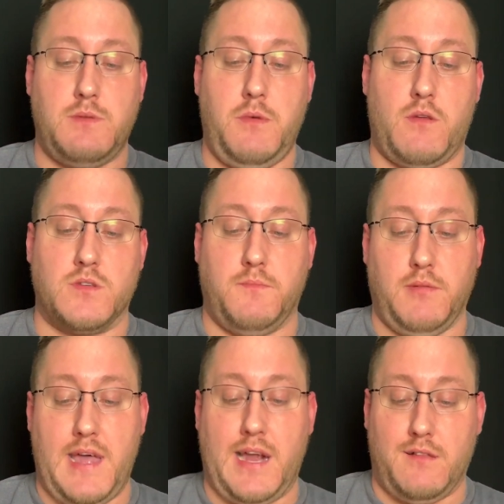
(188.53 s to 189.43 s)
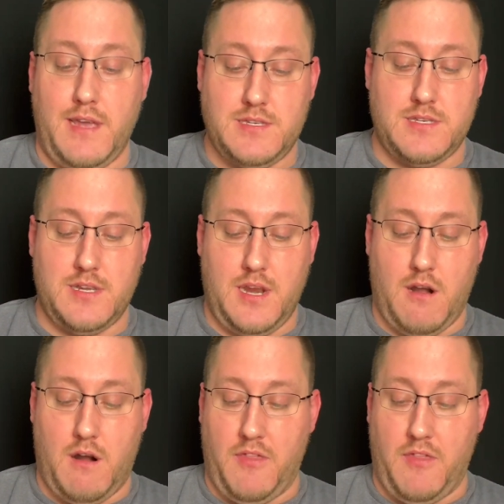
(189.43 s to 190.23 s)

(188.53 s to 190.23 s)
Maybe throw some black laces in here.